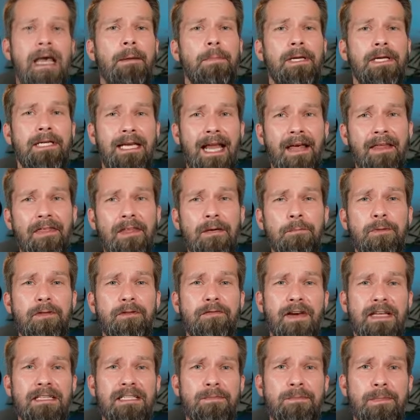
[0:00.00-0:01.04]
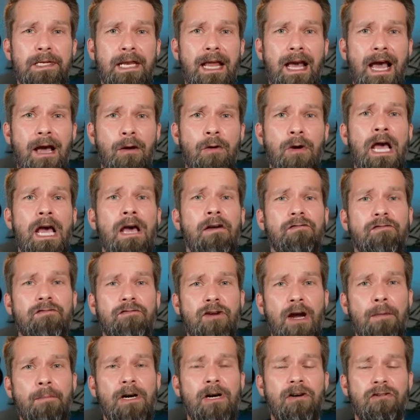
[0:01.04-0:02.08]
but nothing prevents me now
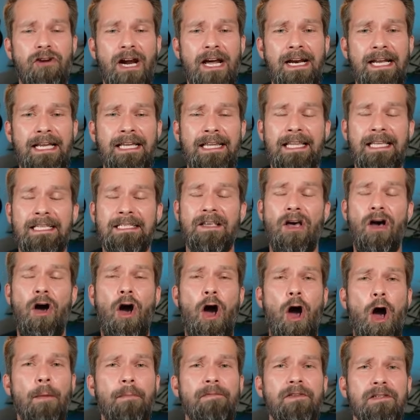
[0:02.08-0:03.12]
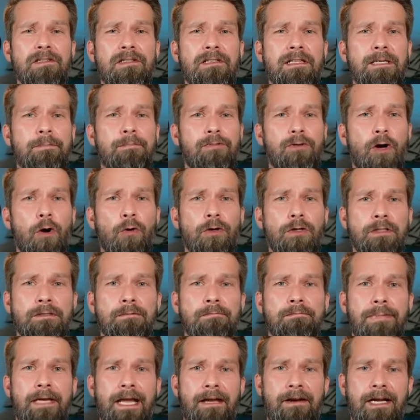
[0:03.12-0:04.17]
from running this obviously broken
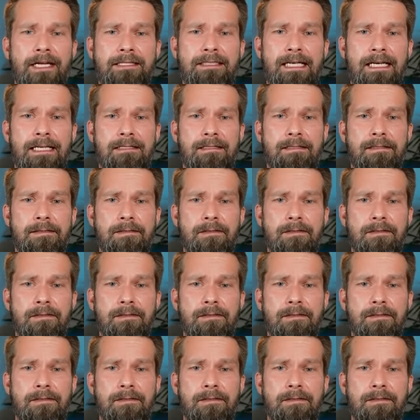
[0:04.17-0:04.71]
Playwright test.